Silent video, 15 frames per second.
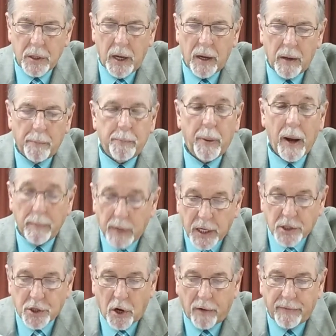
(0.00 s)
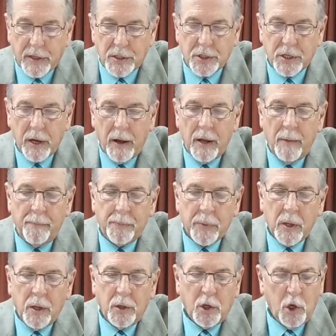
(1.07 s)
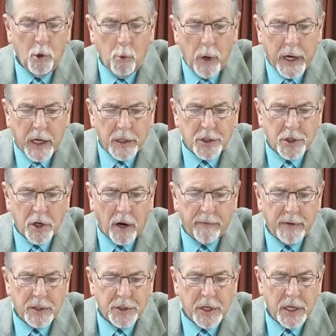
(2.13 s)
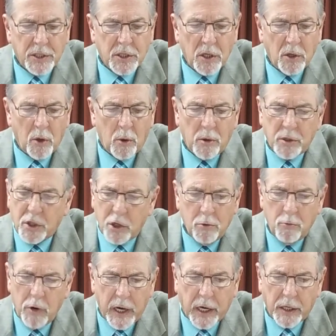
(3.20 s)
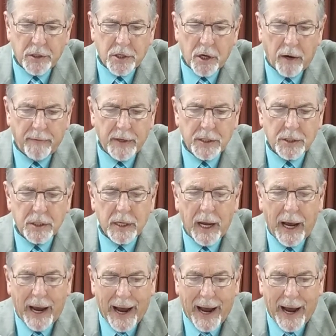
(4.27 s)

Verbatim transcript: uh, public servants, you wicked servants, says the Lord, you wicked servants,